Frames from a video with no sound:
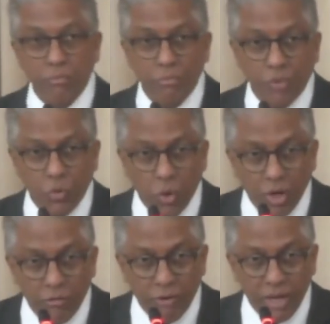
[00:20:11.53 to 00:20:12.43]

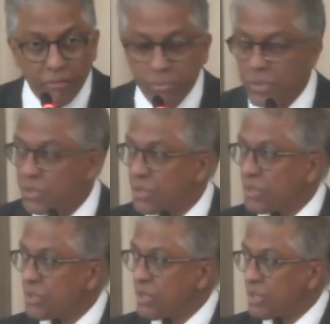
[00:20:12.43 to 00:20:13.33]
qualified
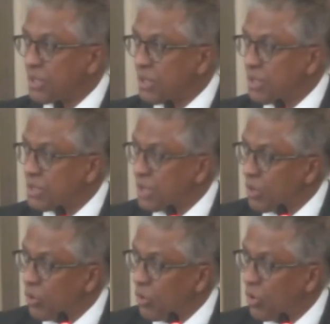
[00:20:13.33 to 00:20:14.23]
persons, attorneys at
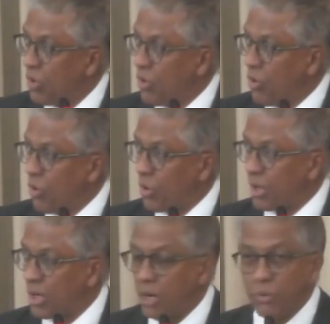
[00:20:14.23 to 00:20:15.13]
law, or
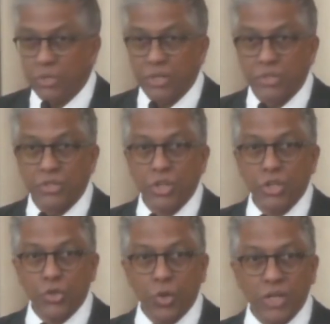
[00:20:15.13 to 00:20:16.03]
accountants
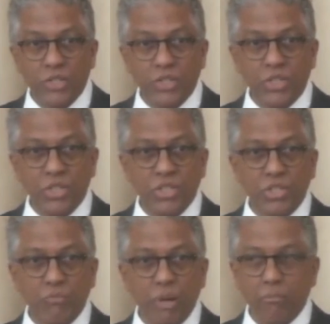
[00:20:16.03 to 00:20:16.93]
to assist
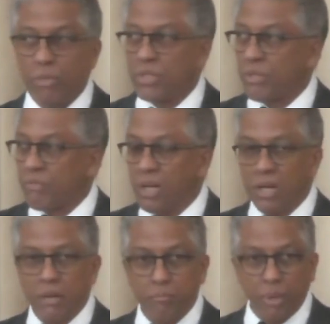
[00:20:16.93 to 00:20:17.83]
members of the lay
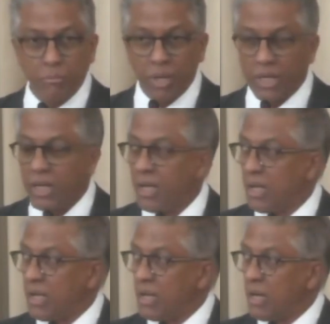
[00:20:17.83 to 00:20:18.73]
public
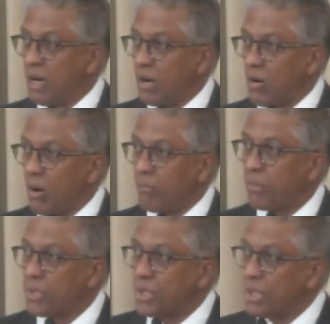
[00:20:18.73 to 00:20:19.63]
in
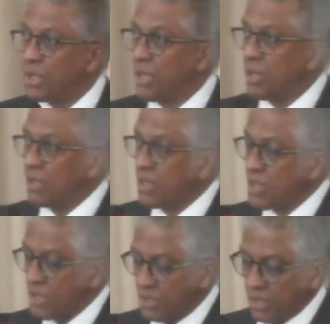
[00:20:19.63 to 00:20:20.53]
accomplishing
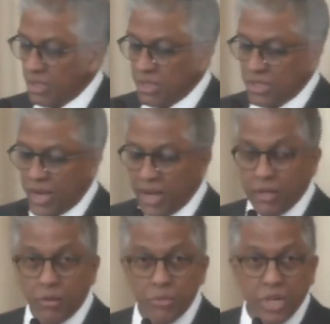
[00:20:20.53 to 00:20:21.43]
the desired
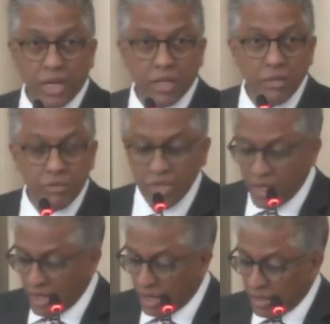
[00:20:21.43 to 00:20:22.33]
objectives
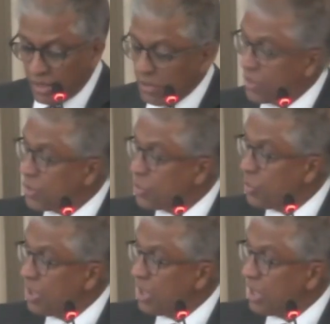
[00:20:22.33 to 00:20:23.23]
under the new
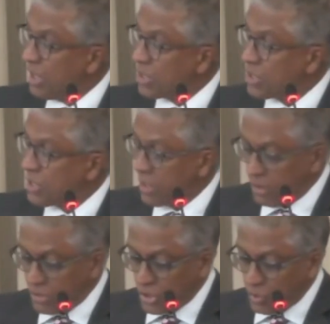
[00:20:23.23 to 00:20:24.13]
legislative
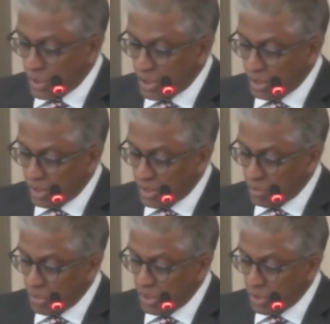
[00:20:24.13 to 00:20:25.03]
suite that has
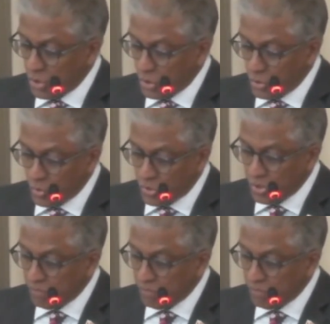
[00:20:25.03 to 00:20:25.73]
been introduced.